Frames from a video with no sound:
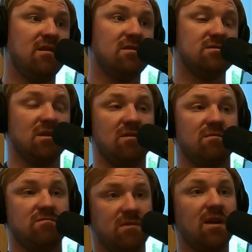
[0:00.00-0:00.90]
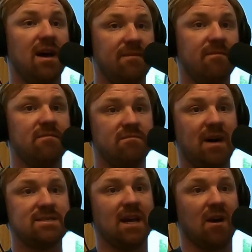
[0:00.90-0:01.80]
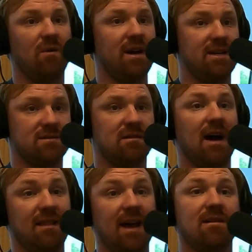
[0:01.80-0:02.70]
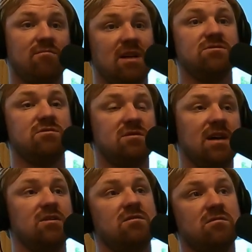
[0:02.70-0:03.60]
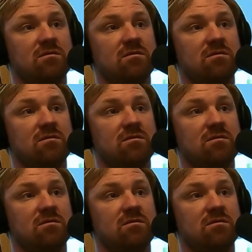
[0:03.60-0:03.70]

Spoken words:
So my takeaway is I like that you said